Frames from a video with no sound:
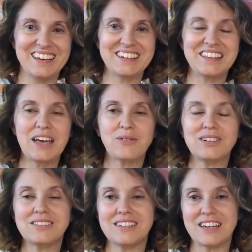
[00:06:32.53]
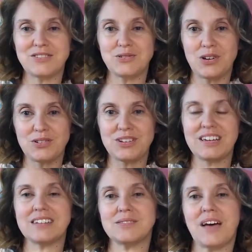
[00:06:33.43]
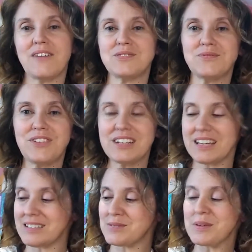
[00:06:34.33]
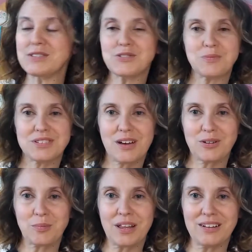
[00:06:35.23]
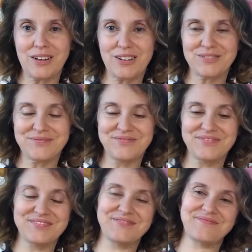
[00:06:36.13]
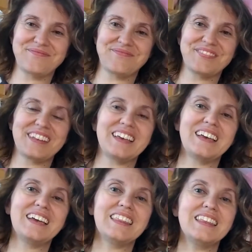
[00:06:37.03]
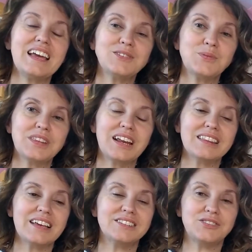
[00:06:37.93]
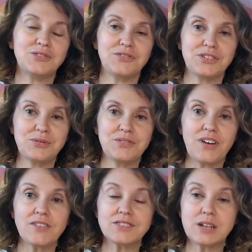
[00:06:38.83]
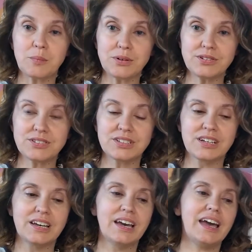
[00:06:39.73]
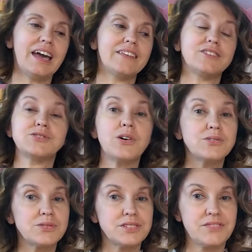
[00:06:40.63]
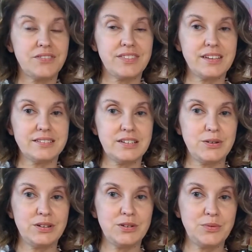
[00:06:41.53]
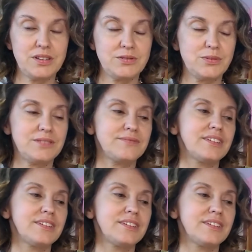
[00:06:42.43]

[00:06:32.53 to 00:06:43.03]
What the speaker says: And on that one, as you saw, you can have some fun and get some instruments out to play along. The next one that I'd like to do for you involves numbers. And there's all sorts of different things that you can do with this one.